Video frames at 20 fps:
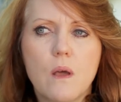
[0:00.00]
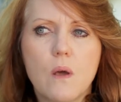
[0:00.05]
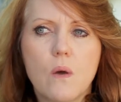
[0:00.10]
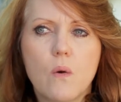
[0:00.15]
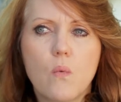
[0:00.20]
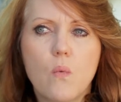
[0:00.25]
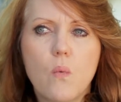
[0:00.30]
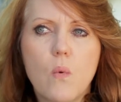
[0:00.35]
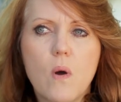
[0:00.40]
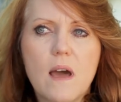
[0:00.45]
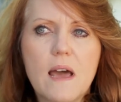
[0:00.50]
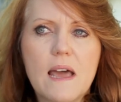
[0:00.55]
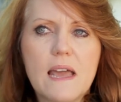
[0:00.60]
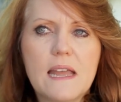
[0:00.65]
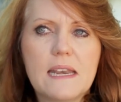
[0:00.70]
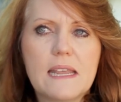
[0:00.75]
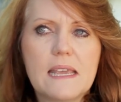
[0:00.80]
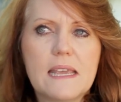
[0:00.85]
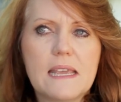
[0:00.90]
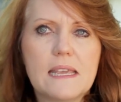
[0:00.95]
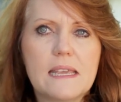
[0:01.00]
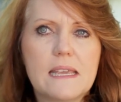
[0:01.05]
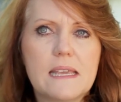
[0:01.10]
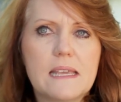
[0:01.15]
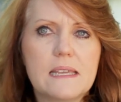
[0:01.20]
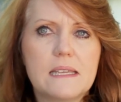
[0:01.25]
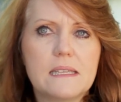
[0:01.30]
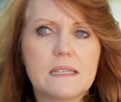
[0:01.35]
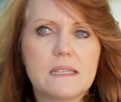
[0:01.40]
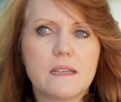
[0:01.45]
One
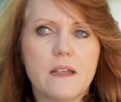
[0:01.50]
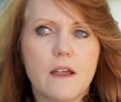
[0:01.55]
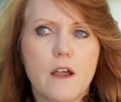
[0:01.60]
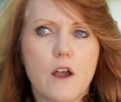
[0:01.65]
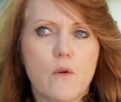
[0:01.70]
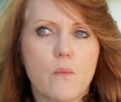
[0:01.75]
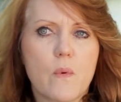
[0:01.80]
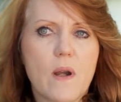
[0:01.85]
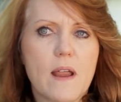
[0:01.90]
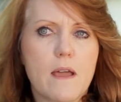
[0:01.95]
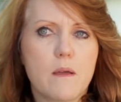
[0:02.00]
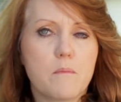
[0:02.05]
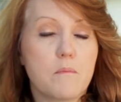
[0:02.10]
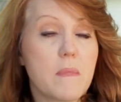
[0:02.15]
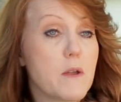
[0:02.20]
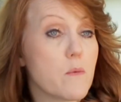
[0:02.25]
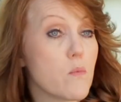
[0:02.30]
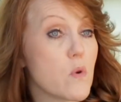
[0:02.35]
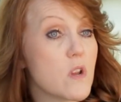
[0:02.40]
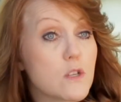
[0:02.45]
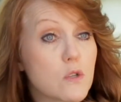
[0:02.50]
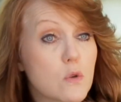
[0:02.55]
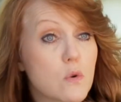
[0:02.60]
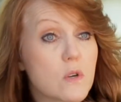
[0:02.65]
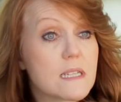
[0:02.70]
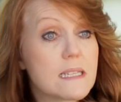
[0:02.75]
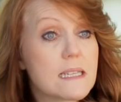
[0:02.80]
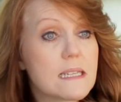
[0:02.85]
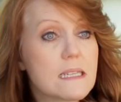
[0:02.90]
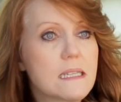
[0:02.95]
is around my
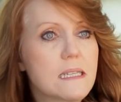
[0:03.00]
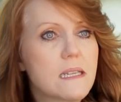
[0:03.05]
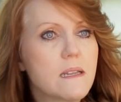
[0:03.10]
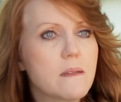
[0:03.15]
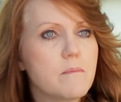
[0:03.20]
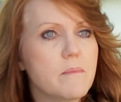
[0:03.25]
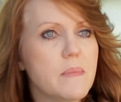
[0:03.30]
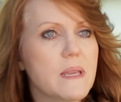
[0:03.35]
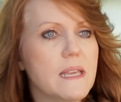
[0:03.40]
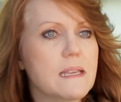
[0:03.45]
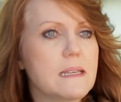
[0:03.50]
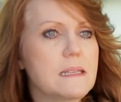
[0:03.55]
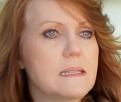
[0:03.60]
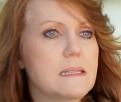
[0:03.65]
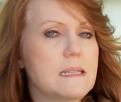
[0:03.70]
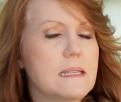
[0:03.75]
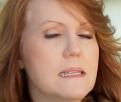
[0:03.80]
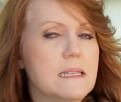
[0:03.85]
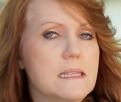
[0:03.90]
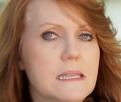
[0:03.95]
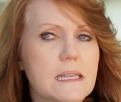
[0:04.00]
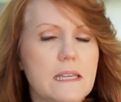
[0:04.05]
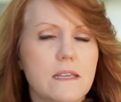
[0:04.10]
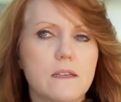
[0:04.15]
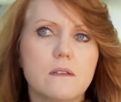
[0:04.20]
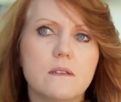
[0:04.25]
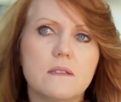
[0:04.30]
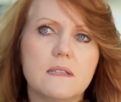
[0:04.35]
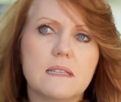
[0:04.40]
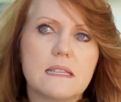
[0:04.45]
resources because the
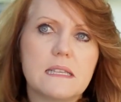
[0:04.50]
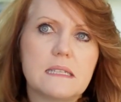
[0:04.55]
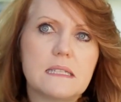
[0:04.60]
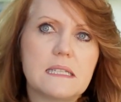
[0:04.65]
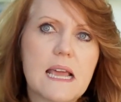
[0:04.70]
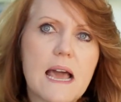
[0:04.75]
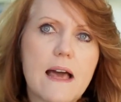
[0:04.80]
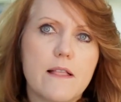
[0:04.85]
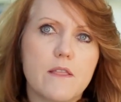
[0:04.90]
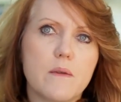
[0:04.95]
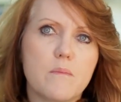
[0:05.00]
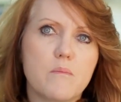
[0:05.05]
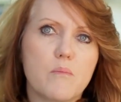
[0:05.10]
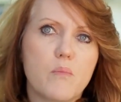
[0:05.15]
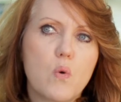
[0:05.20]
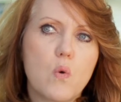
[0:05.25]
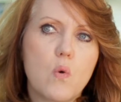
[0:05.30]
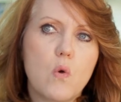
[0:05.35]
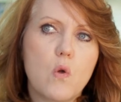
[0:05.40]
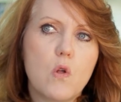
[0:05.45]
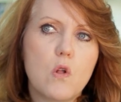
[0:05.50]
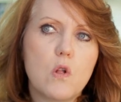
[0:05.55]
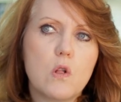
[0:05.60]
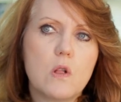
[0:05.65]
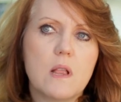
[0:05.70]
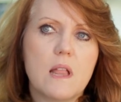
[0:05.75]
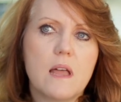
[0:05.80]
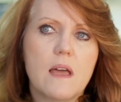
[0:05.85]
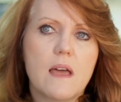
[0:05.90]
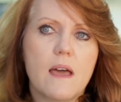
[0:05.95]
skills, the talent
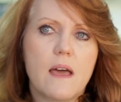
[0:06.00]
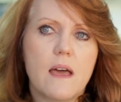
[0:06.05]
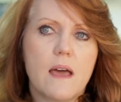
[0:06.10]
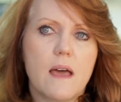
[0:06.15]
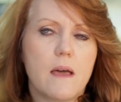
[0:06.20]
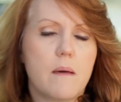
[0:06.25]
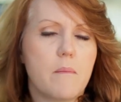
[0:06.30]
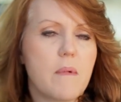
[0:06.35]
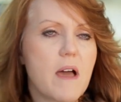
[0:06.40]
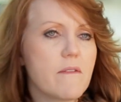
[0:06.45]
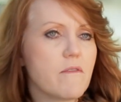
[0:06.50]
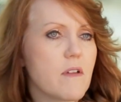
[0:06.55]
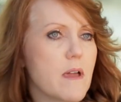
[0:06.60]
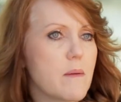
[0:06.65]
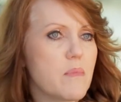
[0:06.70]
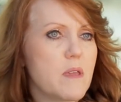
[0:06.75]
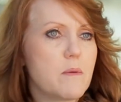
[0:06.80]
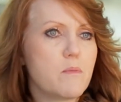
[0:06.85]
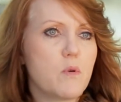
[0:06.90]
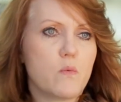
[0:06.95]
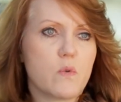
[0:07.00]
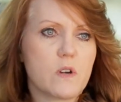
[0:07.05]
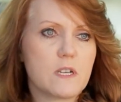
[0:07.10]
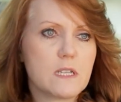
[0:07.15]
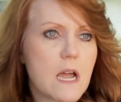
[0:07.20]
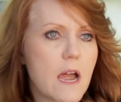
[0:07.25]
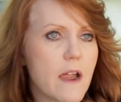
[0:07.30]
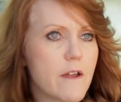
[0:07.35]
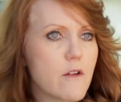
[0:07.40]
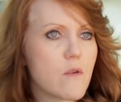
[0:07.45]
pool, um, I've got people
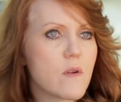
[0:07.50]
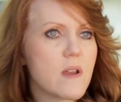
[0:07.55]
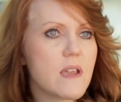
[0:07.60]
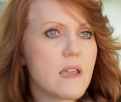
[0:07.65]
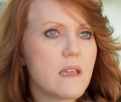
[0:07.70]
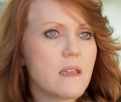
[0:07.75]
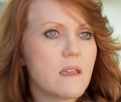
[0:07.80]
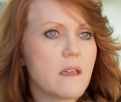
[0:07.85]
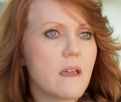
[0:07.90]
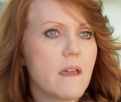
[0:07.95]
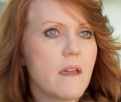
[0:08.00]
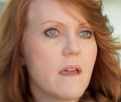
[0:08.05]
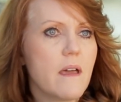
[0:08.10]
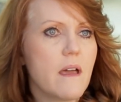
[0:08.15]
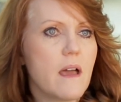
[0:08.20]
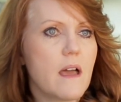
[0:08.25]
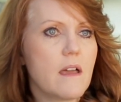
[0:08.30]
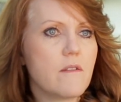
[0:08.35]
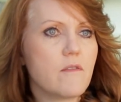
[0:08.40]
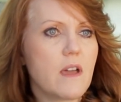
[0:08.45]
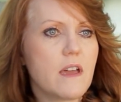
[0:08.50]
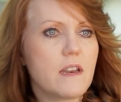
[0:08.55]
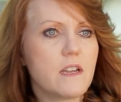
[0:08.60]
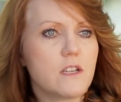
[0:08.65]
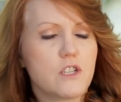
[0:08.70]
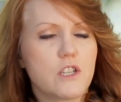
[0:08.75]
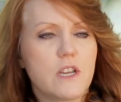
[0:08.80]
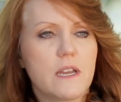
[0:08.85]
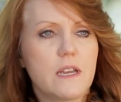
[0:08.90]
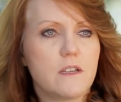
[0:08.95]
retiring, I've got a
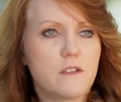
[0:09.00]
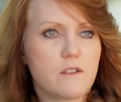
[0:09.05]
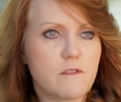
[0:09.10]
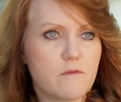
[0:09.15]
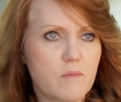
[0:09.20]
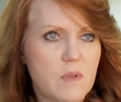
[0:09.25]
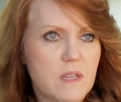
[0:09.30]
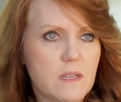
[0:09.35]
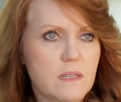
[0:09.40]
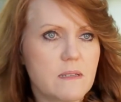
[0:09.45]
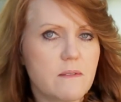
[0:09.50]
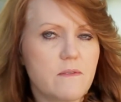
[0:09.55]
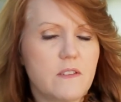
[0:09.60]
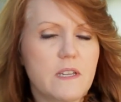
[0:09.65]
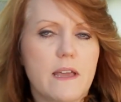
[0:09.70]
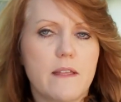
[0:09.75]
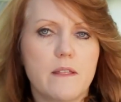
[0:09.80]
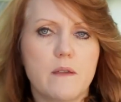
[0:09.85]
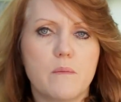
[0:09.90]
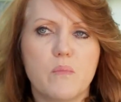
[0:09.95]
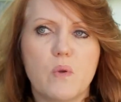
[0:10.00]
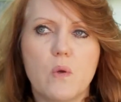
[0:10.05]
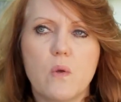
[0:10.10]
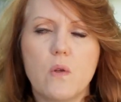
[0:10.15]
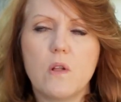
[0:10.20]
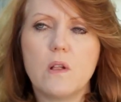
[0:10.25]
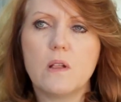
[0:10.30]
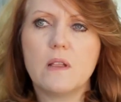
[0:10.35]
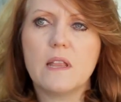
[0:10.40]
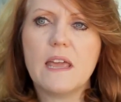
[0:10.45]
change of mix of talent
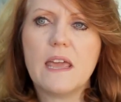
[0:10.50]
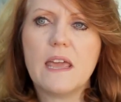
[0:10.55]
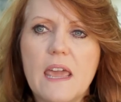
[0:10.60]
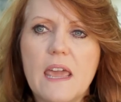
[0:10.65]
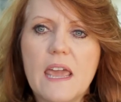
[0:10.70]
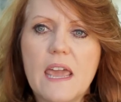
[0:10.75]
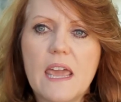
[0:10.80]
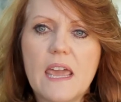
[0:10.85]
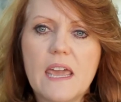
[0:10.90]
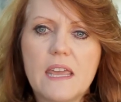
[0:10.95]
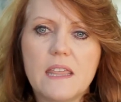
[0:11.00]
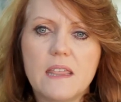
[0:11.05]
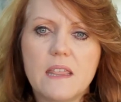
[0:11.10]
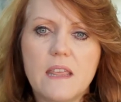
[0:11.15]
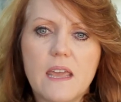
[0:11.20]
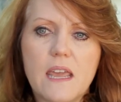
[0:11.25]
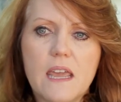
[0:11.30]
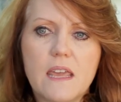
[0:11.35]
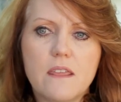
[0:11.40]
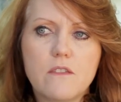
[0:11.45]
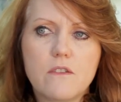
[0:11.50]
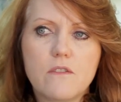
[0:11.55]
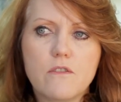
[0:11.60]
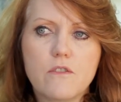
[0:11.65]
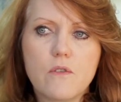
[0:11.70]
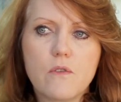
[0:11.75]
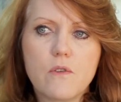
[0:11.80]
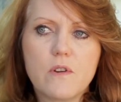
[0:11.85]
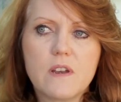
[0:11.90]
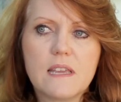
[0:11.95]
pool. And, and the
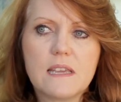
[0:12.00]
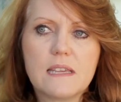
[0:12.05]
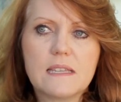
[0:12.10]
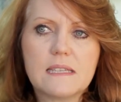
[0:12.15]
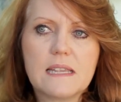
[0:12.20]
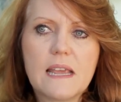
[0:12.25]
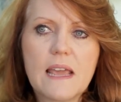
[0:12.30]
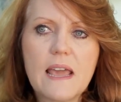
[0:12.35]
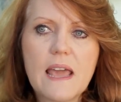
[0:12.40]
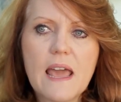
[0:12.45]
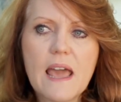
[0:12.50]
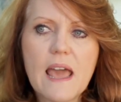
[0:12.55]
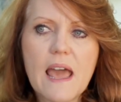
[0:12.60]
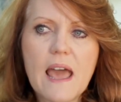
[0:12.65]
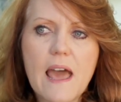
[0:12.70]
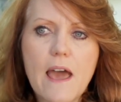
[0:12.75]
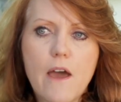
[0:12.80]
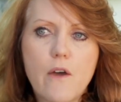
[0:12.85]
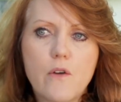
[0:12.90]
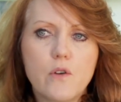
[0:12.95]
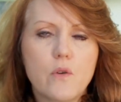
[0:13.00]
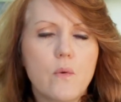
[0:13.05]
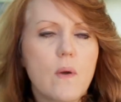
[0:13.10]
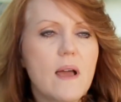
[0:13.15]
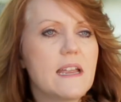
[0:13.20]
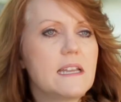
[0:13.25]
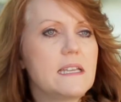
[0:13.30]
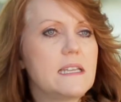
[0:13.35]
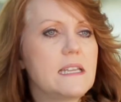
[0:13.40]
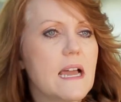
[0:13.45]
third is how do
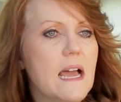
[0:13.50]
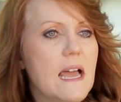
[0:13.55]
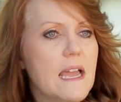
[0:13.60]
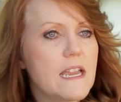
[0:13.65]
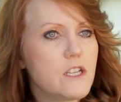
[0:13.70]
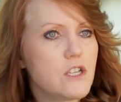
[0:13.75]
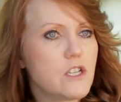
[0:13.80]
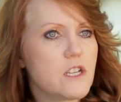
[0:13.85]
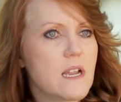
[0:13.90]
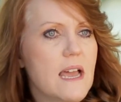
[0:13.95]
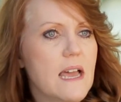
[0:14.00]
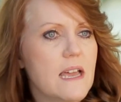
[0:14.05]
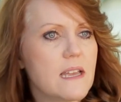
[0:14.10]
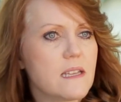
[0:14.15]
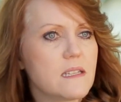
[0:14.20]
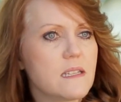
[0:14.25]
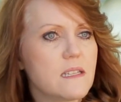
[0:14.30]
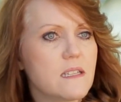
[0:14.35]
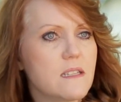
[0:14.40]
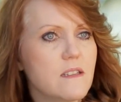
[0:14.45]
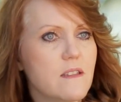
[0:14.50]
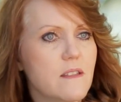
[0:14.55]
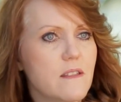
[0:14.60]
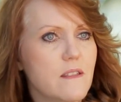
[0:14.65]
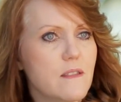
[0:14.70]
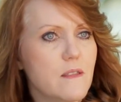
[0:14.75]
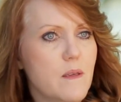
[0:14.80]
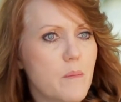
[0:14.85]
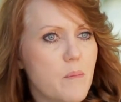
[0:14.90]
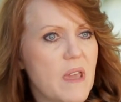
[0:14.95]
I digest
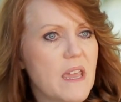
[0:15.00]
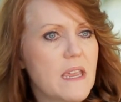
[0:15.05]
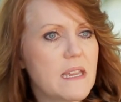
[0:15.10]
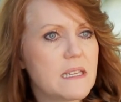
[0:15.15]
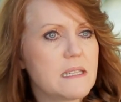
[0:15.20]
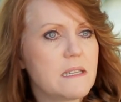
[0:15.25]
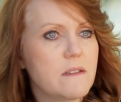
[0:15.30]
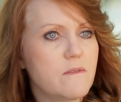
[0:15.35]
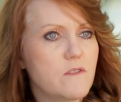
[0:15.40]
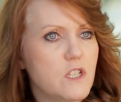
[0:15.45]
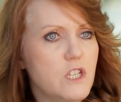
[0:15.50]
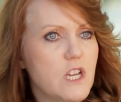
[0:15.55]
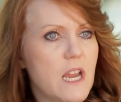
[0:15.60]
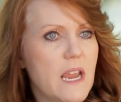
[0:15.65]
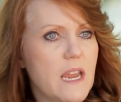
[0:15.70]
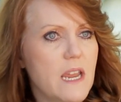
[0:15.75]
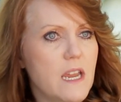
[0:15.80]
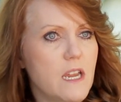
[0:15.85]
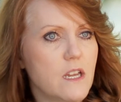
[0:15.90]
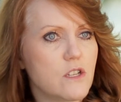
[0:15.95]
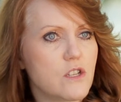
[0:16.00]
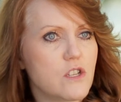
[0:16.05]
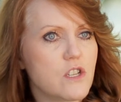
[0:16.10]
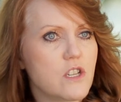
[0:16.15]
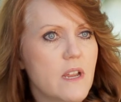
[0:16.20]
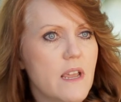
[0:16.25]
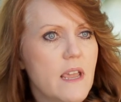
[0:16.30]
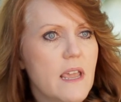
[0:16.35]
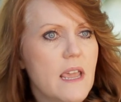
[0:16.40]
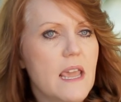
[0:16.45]
the pace of
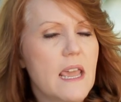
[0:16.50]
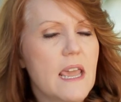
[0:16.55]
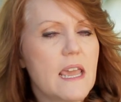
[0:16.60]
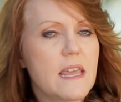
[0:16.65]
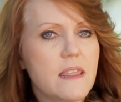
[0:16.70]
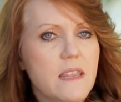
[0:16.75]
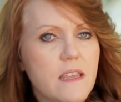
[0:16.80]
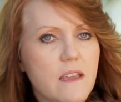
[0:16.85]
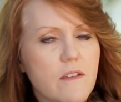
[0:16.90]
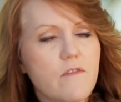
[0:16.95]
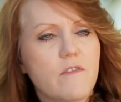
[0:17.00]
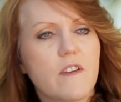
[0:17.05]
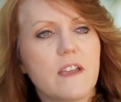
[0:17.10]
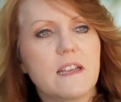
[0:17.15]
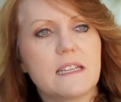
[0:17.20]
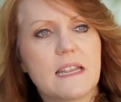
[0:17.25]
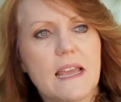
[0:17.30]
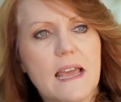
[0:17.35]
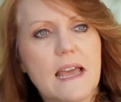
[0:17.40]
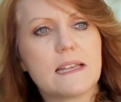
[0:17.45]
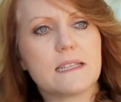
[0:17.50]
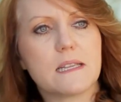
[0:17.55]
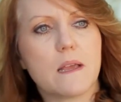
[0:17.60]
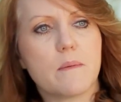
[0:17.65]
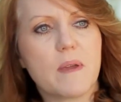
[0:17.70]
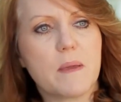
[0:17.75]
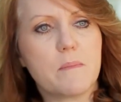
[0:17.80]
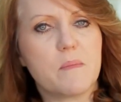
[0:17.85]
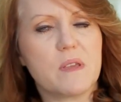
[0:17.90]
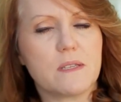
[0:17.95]
change and the effect it has
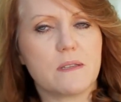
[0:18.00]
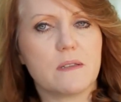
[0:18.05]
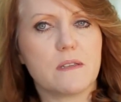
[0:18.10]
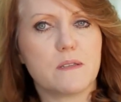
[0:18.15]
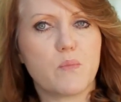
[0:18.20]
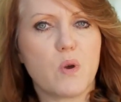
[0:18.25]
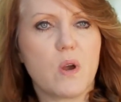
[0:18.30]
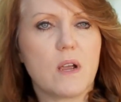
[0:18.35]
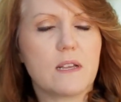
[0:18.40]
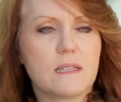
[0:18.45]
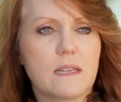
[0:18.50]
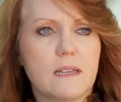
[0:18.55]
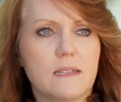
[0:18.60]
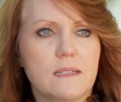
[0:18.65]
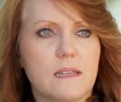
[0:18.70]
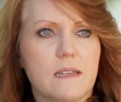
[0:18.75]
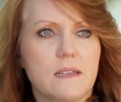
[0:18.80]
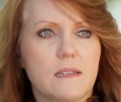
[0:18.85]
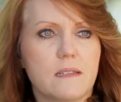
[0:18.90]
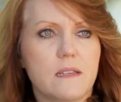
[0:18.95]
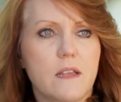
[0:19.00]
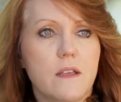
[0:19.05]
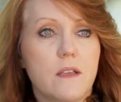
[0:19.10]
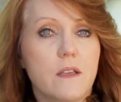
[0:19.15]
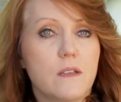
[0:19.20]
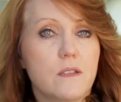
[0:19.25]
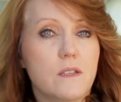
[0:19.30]
on my business processes.